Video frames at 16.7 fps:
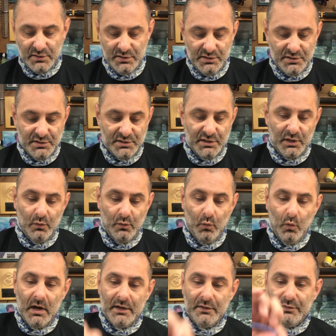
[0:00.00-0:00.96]
This is going to
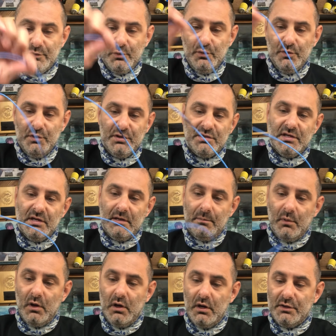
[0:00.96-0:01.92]
wind through the tip
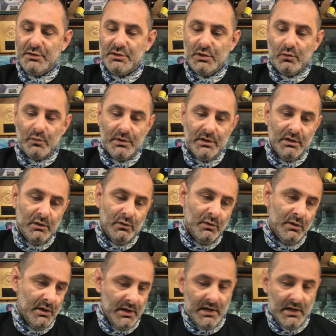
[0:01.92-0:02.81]
onto your reel,